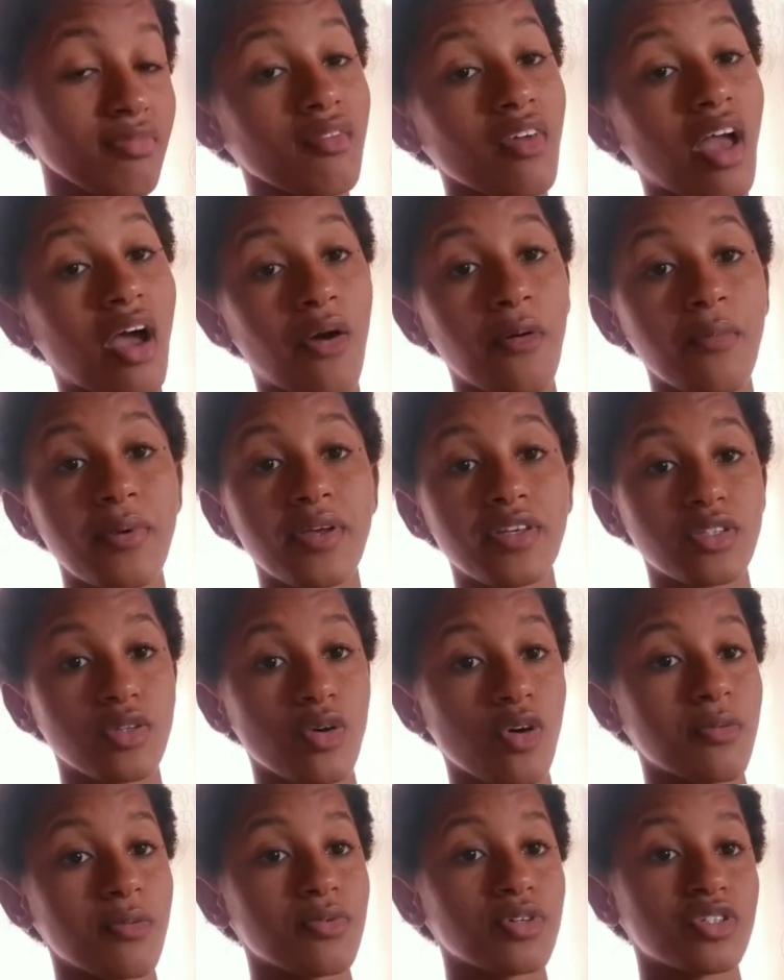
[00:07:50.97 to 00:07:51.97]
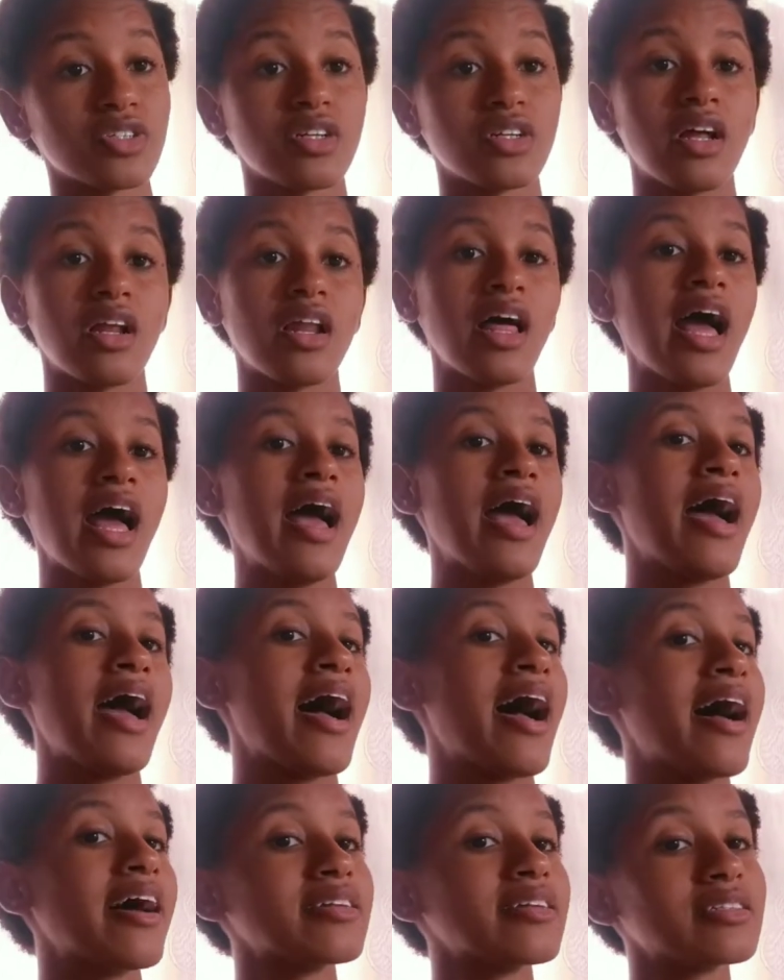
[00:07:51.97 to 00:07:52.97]
I'll be so emotional
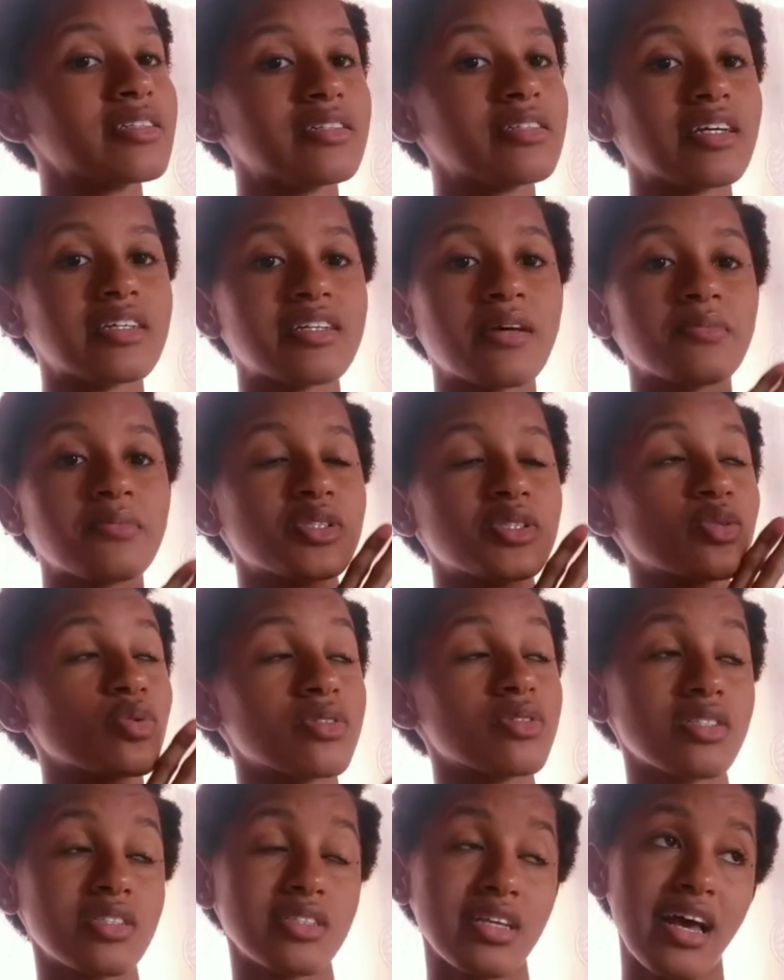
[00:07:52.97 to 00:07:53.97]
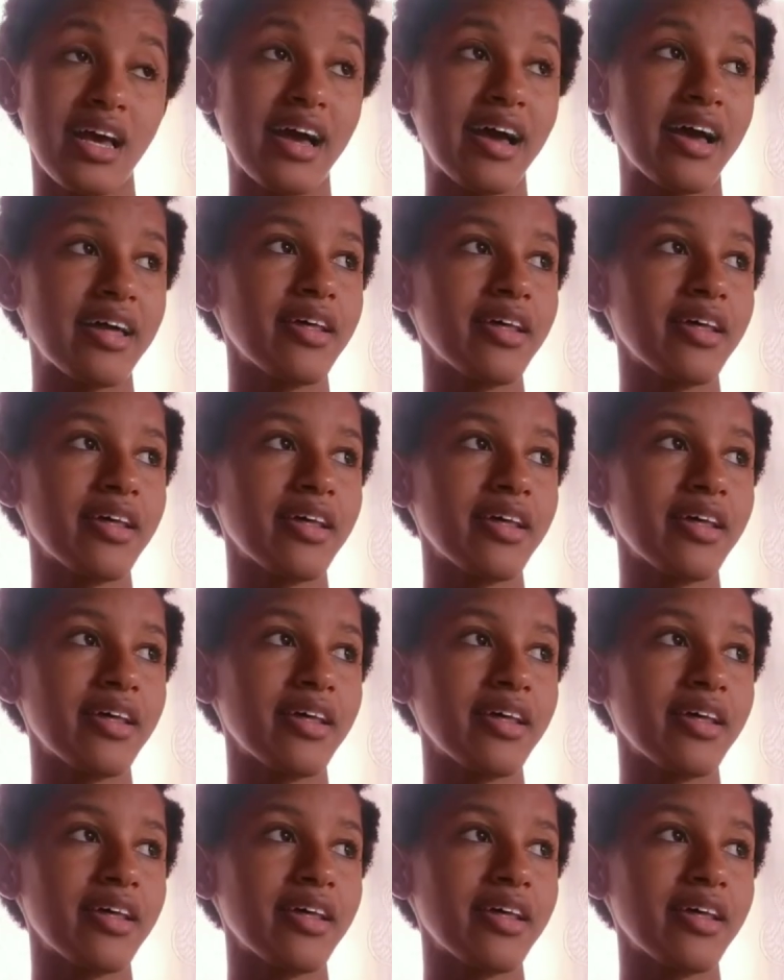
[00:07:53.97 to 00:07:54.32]
and telling that I'm so sad.